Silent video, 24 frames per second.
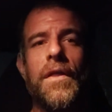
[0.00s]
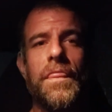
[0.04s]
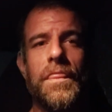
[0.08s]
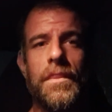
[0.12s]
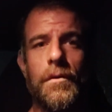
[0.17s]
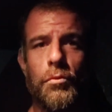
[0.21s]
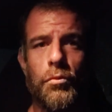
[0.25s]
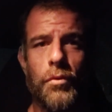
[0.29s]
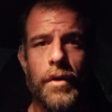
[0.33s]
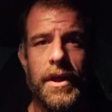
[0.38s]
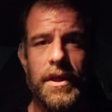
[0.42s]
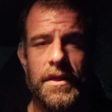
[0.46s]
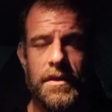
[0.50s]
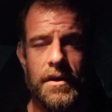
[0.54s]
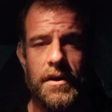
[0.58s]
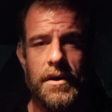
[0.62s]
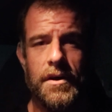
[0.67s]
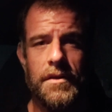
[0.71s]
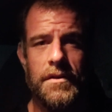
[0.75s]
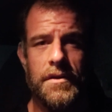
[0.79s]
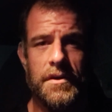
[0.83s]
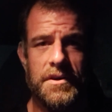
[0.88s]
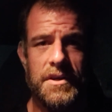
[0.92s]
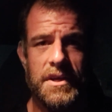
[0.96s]
the re-
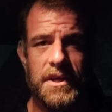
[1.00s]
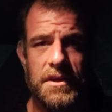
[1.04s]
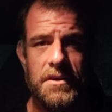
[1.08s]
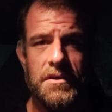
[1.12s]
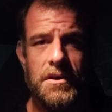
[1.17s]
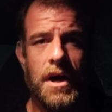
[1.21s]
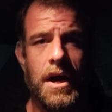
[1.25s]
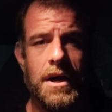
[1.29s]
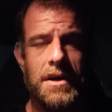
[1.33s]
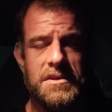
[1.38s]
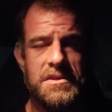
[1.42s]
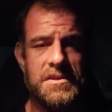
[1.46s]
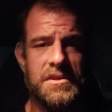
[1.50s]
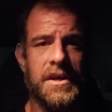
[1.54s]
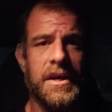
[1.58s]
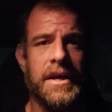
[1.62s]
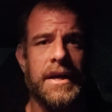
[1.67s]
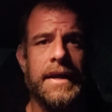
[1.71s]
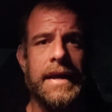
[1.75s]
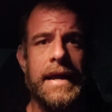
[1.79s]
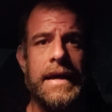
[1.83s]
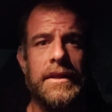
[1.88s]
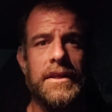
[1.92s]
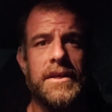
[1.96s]
the the detox
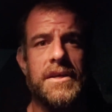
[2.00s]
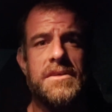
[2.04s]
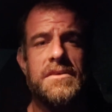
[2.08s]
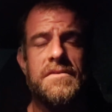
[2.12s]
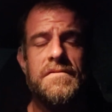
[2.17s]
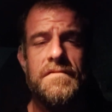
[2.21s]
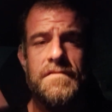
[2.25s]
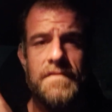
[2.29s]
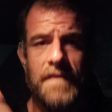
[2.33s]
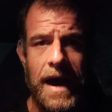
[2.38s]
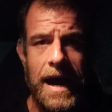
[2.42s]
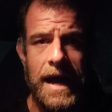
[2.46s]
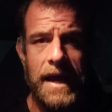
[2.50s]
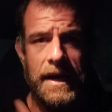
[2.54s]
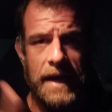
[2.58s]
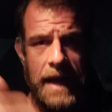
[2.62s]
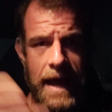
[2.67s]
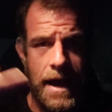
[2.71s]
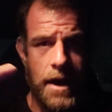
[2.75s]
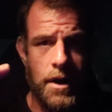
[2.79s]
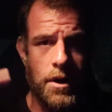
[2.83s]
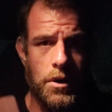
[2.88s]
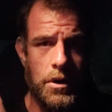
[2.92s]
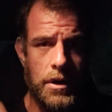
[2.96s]
thing and at least find
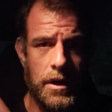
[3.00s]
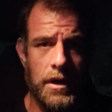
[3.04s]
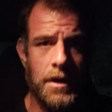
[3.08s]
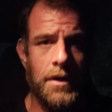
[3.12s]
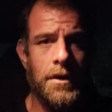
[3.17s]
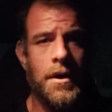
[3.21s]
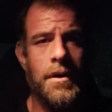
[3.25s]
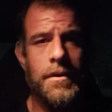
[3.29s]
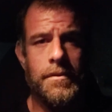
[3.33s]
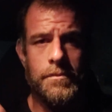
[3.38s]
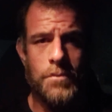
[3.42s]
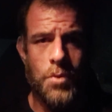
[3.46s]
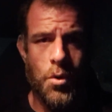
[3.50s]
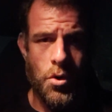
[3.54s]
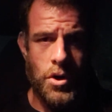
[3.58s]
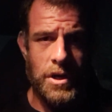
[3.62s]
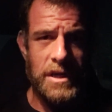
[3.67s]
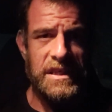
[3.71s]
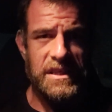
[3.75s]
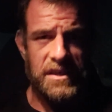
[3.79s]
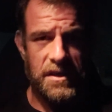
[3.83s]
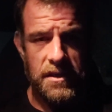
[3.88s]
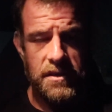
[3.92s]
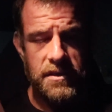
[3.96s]
out more
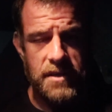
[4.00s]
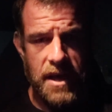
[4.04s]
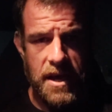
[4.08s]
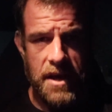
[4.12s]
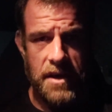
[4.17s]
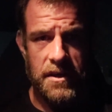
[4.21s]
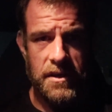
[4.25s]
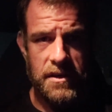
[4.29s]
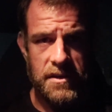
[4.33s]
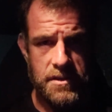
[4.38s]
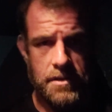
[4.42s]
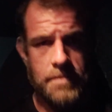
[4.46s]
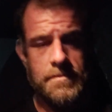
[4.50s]
details.